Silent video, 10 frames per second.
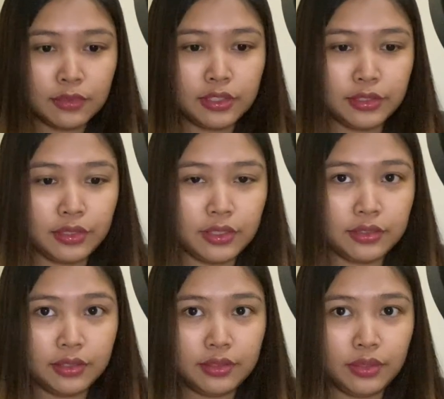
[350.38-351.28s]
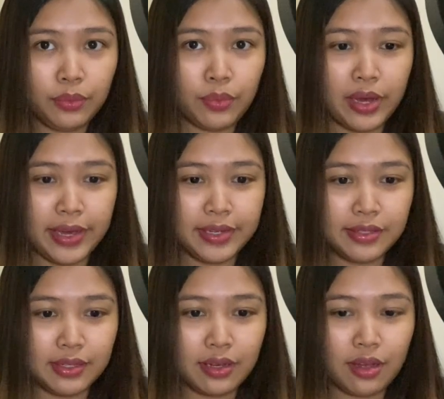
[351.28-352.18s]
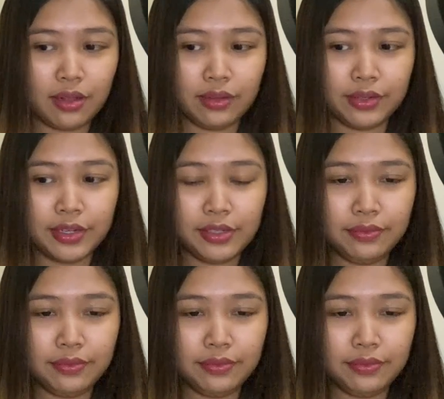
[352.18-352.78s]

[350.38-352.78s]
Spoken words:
So this is the white color.